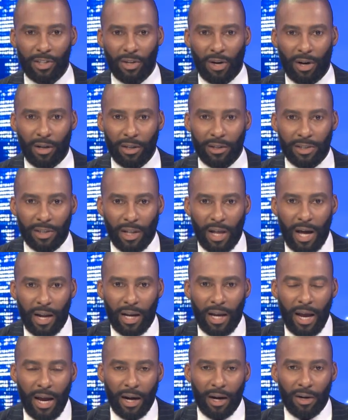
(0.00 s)
Charlotte's
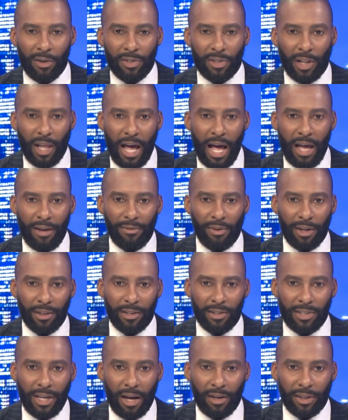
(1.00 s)
Lana Harris live on
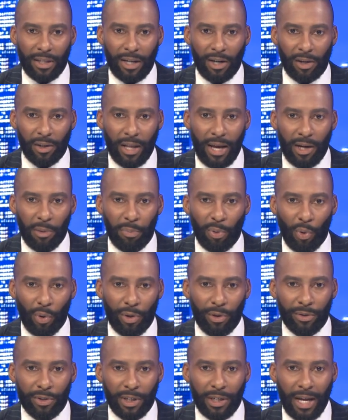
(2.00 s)
the South Carolina
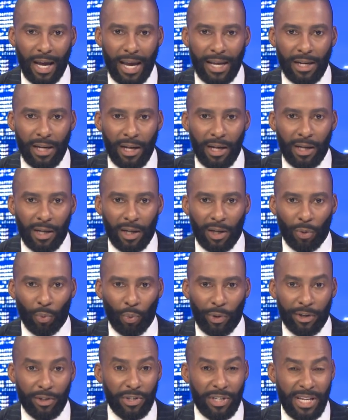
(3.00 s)
border tonight.
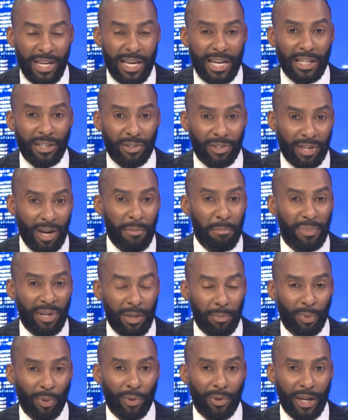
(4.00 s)
We're seeing some
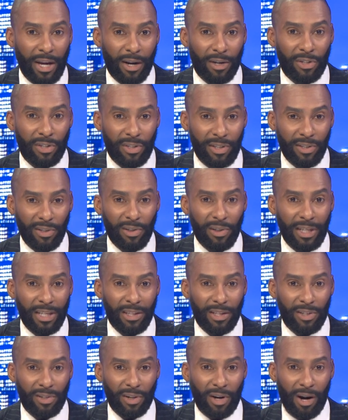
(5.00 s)
people there still in
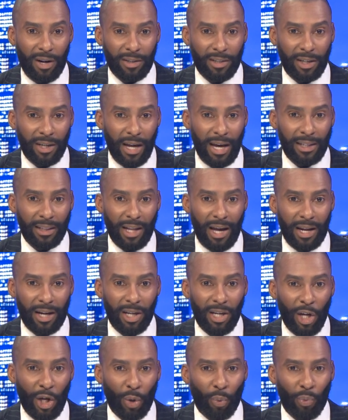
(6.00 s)
the dark tonight.
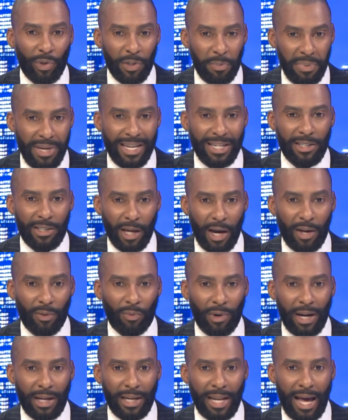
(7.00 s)
Lana, what's being done
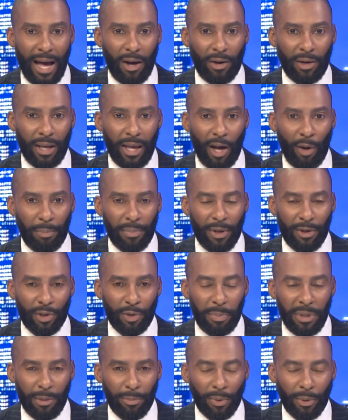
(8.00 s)
right now to help those
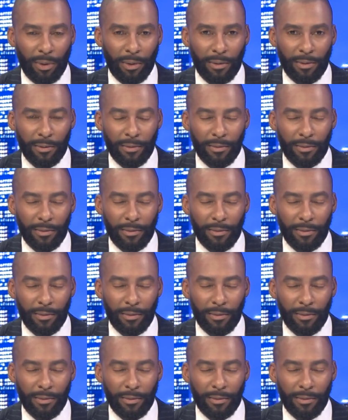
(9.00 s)
people?